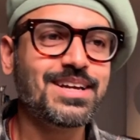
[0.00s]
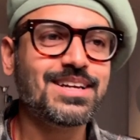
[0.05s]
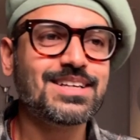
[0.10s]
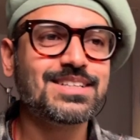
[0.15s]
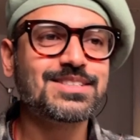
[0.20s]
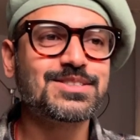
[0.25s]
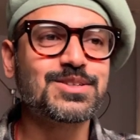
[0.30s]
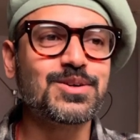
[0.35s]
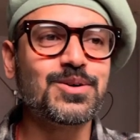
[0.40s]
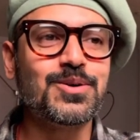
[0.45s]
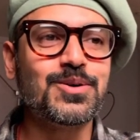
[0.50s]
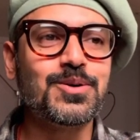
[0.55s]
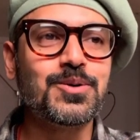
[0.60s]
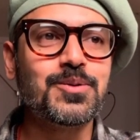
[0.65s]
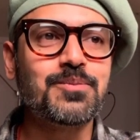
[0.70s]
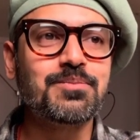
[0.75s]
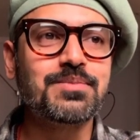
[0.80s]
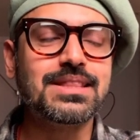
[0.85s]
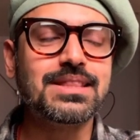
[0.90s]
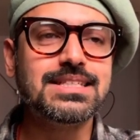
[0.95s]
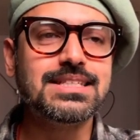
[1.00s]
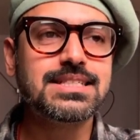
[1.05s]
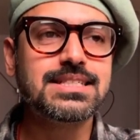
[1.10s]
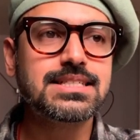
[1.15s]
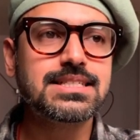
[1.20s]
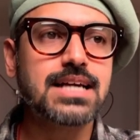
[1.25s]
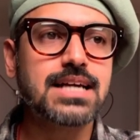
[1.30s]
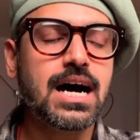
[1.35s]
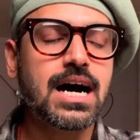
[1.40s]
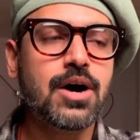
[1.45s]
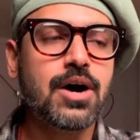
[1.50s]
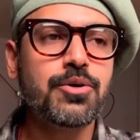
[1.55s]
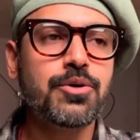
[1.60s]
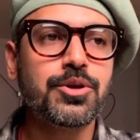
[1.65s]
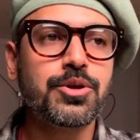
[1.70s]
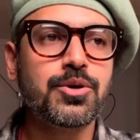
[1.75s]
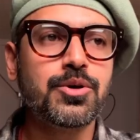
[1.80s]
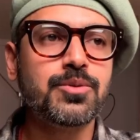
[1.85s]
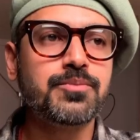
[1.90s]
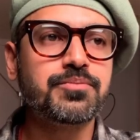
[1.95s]
So this is how
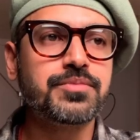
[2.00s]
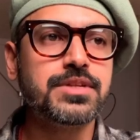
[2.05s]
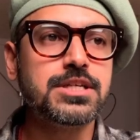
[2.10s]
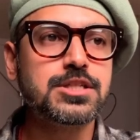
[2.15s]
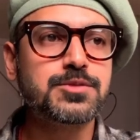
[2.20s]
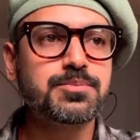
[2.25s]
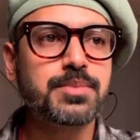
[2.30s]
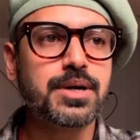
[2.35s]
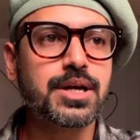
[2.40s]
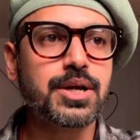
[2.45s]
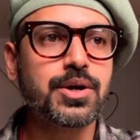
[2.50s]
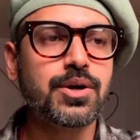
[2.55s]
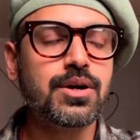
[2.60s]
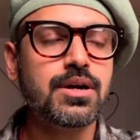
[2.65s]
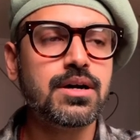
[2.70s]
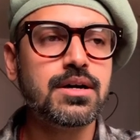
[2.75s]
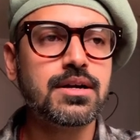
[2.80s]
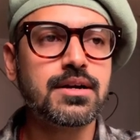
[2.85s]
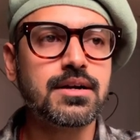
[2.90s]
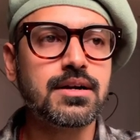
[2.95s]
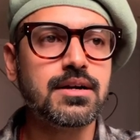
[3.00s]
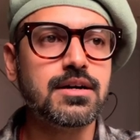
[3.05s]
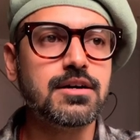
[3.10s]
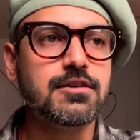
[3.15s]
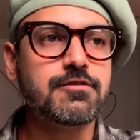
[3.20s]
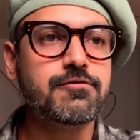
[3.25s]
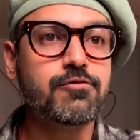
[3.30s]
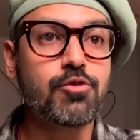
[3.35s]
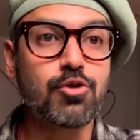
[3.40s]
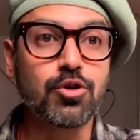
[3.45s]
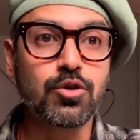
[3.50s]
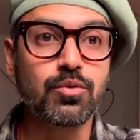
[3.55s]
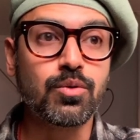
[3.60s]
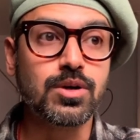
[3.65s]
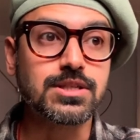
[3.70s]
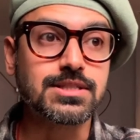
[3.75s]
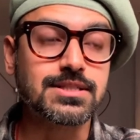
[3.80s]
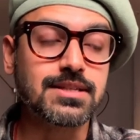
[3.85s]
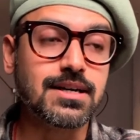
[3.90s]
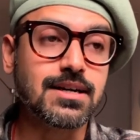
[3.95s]
this particular photo
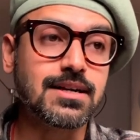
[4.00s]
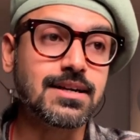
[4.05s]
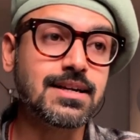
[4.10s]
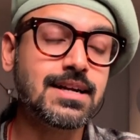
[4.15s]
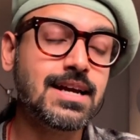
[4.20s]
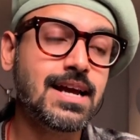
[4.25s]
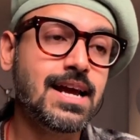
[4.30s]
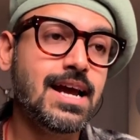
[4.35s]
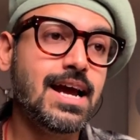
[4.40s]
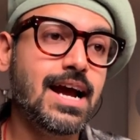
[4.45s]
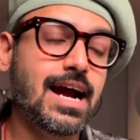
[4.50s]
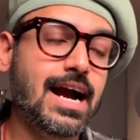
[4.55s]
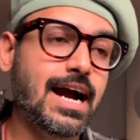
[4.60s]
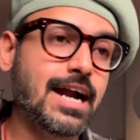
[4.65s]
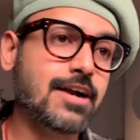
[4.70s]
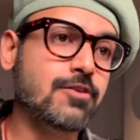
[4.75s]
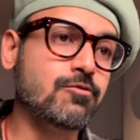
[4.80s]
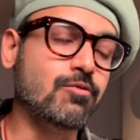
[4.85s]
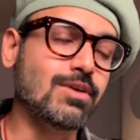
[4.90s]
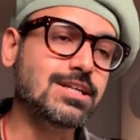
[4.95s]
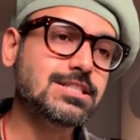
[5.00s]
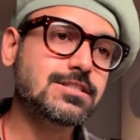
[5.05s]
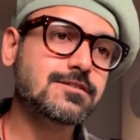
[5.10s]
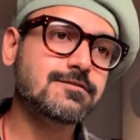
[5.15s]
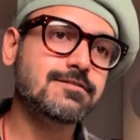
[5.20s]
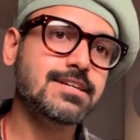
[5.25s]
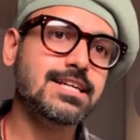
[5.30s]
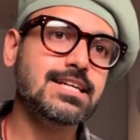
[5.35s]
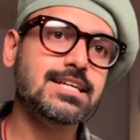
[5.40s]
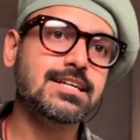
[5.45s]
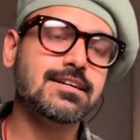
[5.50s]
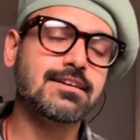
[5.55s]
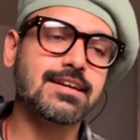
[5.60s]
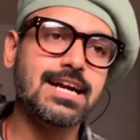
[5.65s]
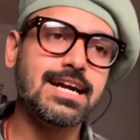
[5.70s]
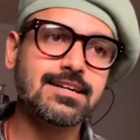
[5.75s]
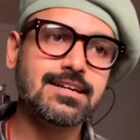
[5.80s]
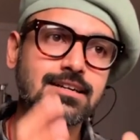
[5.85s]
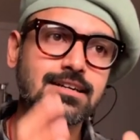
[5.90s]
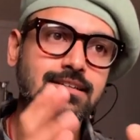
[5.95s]
was done. And once we
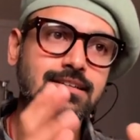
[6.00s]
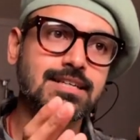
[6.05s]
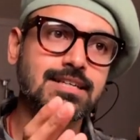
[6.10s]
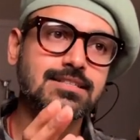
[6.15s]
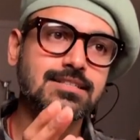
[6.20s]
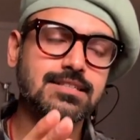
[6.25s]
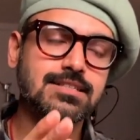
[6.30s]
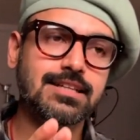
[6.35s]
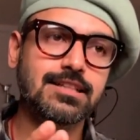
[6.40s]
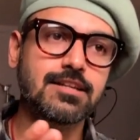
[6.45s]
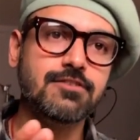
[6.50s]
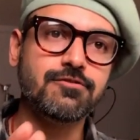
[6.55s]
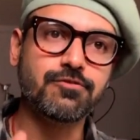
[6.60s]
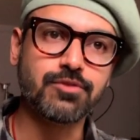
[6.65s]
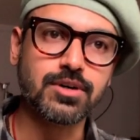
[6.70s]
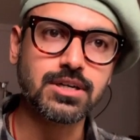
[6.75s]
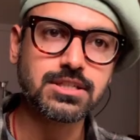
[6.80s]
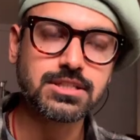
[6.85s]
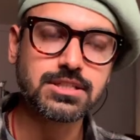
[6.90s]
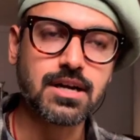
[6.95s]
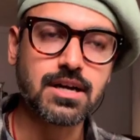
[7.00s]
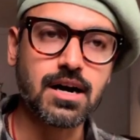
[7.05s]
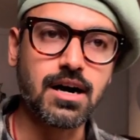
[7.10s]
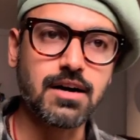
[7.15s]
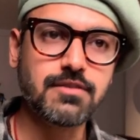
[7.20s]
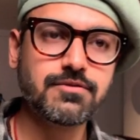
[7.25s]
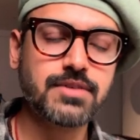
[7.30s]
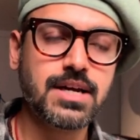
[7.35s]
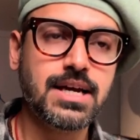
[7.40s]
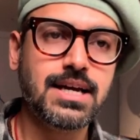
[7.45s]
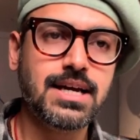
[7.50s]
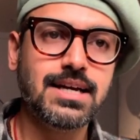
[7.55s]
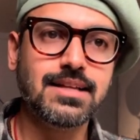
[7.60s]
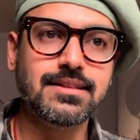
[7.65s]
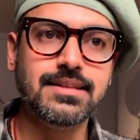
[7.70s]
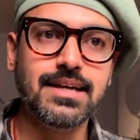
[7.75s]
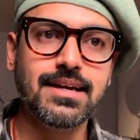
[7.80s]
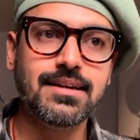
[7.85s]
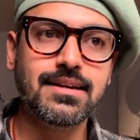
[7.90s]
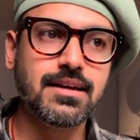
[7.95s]
created this in the first half,
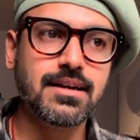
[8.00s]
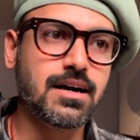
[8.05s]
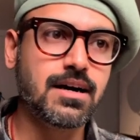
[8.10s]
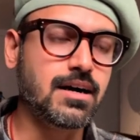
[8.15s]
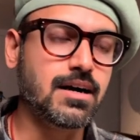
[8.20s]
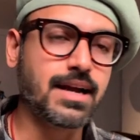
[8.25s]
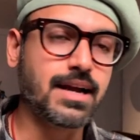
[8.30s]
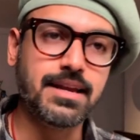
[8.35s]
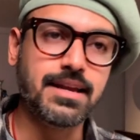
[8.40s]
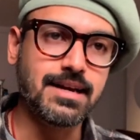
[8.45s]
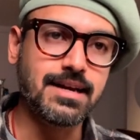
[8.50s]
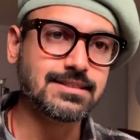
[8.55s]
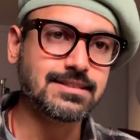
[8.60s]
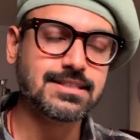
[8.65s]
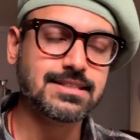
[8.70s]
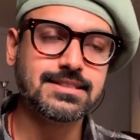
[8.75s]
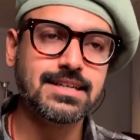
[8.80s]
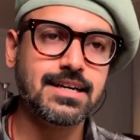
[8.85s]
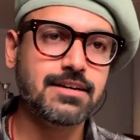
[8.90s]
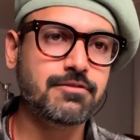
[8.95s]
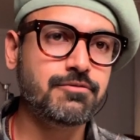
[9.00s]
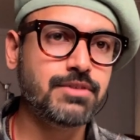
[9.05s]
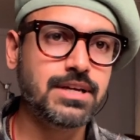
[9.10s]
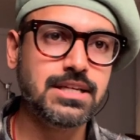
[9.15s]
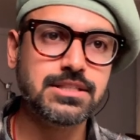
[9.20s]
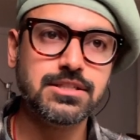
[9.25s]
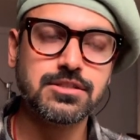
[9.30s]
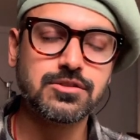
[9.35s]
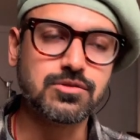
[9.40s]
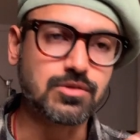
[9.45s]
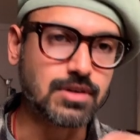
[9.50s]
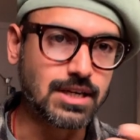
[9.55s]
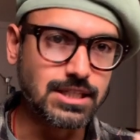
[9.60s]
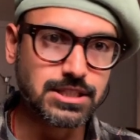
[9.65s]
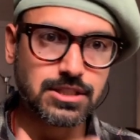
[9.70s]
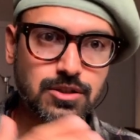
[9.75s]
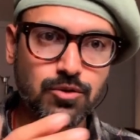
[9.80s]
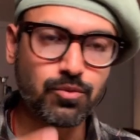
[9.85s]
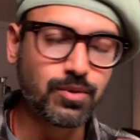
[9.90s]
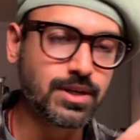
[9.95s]
then again, as I said, we just
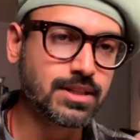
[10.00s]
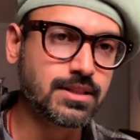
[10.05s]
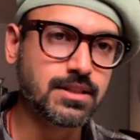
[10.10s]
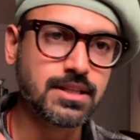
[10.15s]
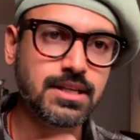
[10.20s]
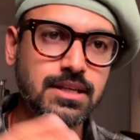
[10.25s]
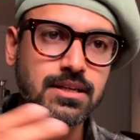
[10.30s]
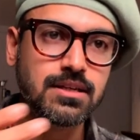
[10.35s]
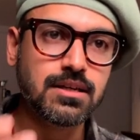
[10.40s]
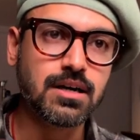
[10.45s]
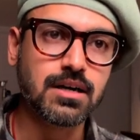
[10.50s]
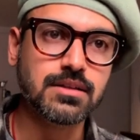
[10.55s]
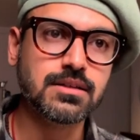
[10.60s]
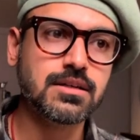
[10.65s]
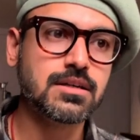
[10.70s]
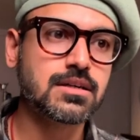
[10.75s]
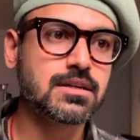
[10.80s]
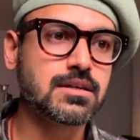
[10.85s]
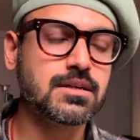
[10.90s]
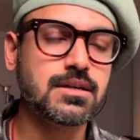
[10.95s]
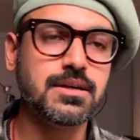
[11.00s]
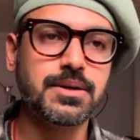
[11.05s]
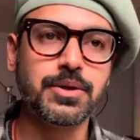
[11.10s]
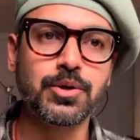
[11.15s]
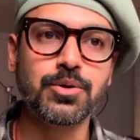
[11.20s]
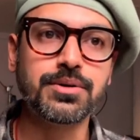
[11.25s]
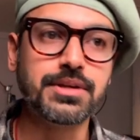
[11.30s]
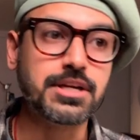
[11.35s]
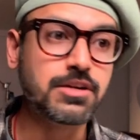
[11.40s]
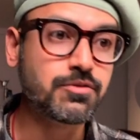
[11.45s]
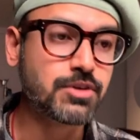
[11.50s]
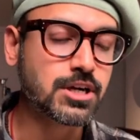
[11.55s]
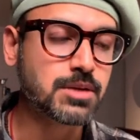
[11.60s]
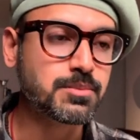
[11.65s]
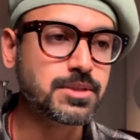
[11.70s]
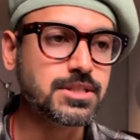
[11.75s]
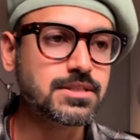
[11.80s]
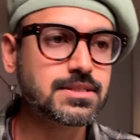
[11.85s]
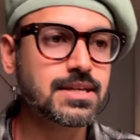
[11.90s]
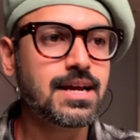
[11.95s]
rushed with the other
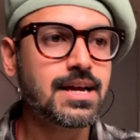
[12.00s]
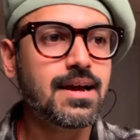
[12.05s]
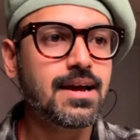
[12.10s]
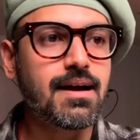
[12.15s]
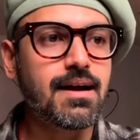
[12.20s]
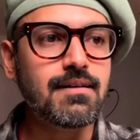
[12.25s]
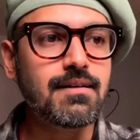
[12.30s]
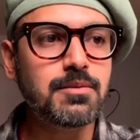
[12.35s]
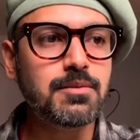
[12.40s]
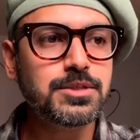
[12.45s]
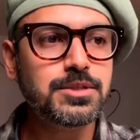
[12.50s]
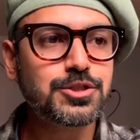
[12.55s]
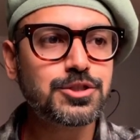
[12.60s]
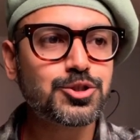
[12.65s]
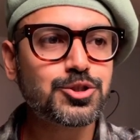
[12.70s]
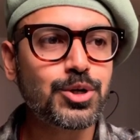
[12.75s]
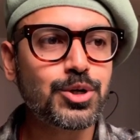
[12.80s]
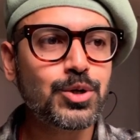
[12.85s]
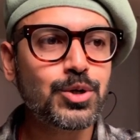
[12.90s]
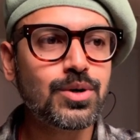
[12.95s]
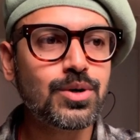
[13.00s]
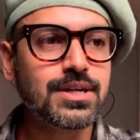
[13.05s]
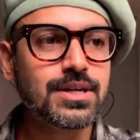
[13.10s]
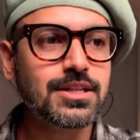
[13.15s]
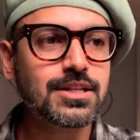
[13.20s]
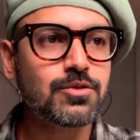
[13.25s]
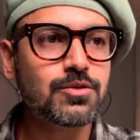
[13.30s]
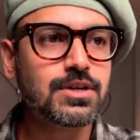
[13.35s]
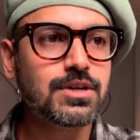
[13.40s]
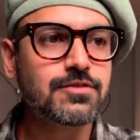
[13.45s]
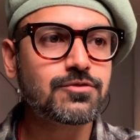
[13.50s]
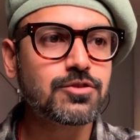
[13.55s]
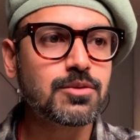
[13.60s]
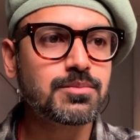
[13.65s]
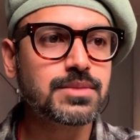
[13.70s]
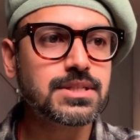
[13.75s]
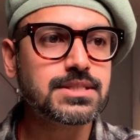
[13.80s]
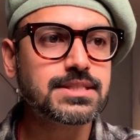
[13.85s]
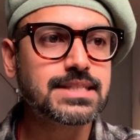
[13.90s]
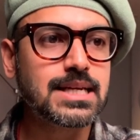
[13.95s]
deliverables. And let me just show you another one from
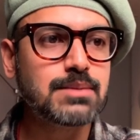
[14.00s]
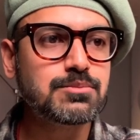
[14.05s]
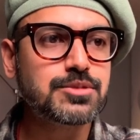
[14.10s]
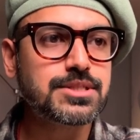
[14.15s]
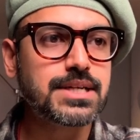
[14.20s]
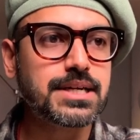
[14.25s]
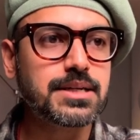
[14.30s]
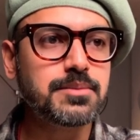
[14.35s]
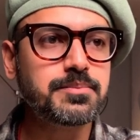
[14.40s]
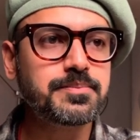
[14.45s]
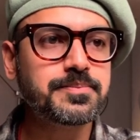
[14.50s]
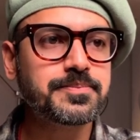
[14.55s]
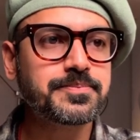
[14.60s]
the same setup.